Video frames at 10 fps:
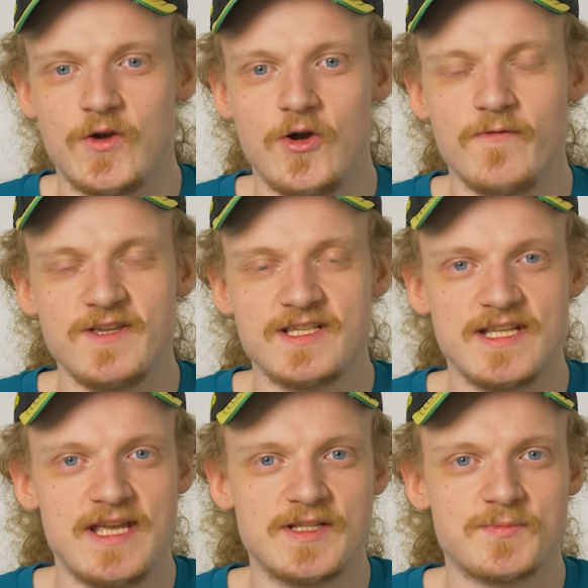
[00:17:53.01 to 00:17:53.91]

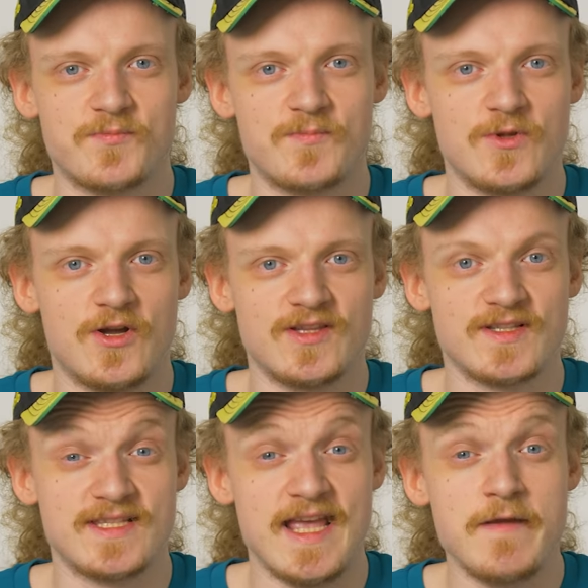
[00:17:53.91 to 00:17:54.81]
obviously it's not the
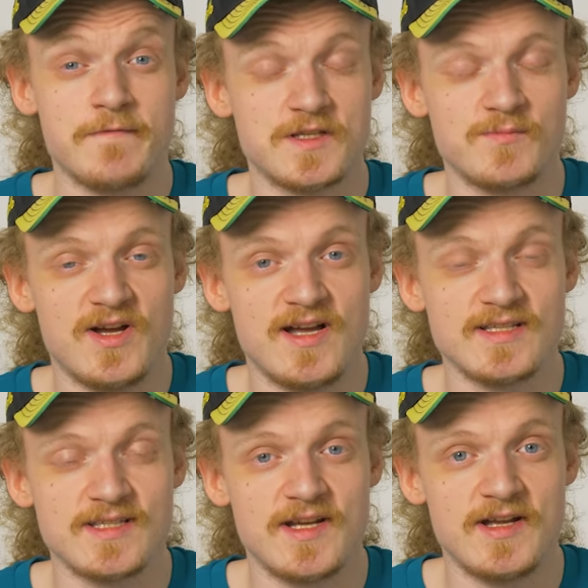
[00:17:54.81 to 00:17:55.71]
safest
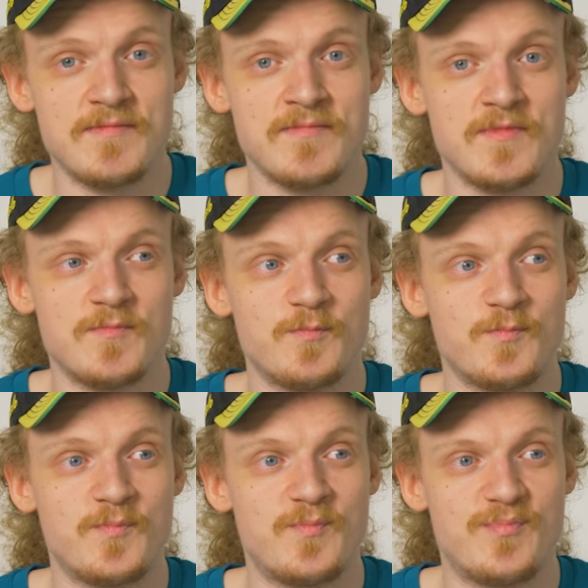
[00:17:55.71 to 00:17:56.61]
pastime,
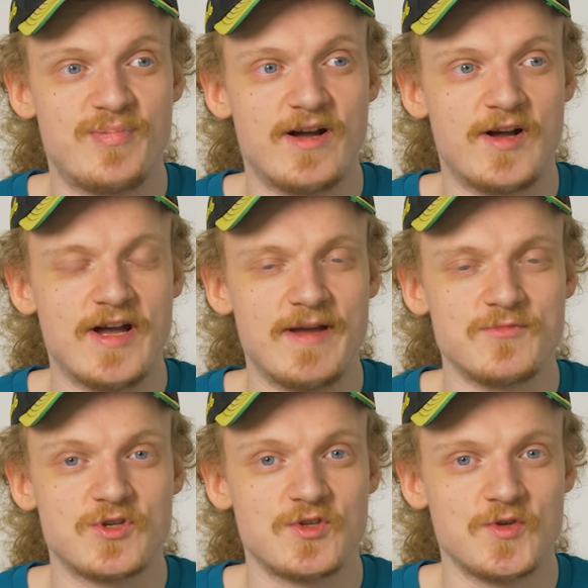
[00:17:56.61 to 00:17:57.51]
but I'm
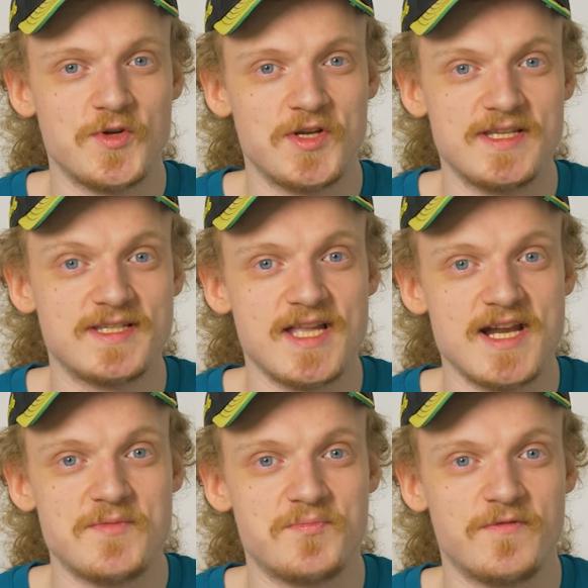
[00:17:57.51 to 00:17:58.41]
sure he's
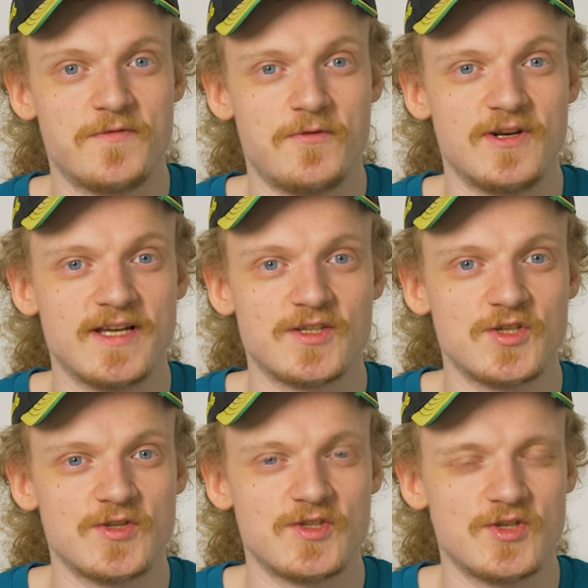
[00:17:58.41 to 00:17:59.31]
done it before. Like,
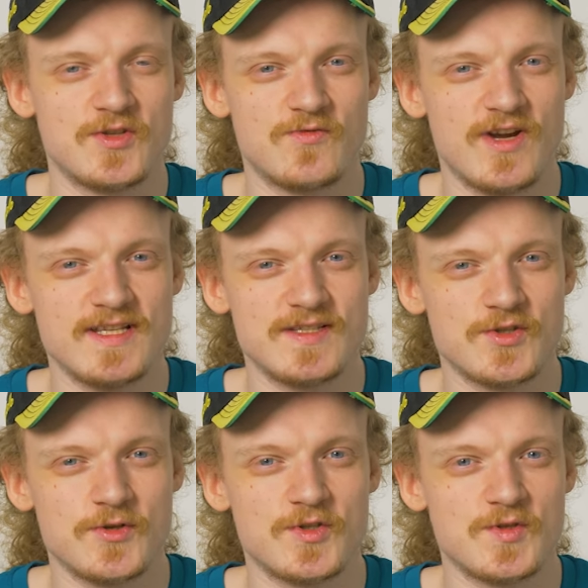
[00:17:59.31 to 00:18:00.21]
should
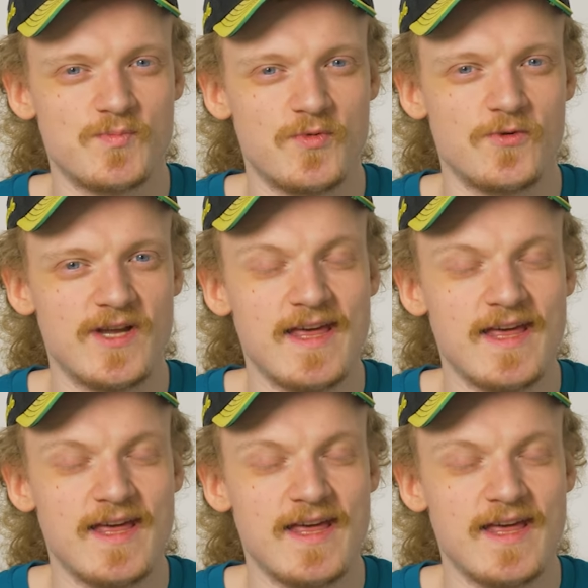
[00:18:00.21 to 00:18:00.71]
sport